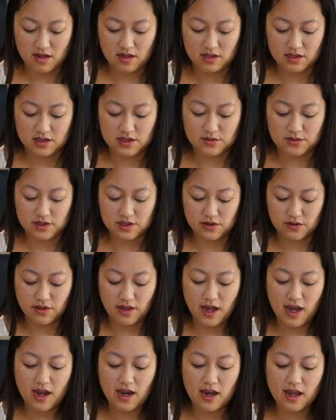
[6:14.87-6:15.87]
So do
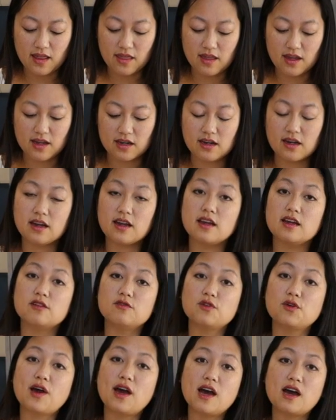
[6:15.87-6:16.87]
that, and then if
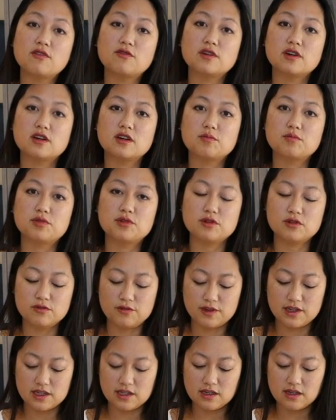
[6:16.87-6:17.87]
you have a
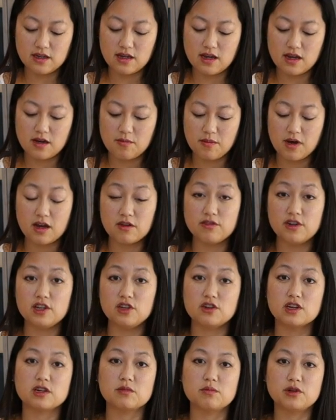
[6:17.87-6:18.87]
proofing oven,
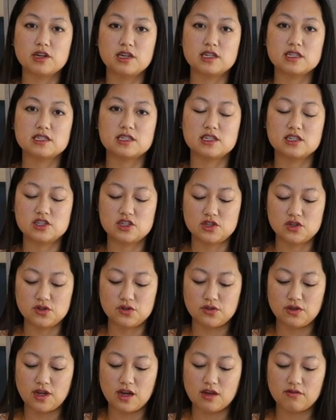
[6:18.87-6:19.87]
you can put it
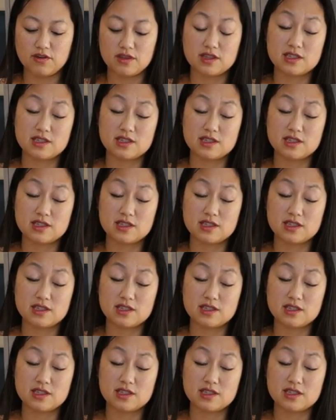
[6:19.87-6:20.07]
into the oven.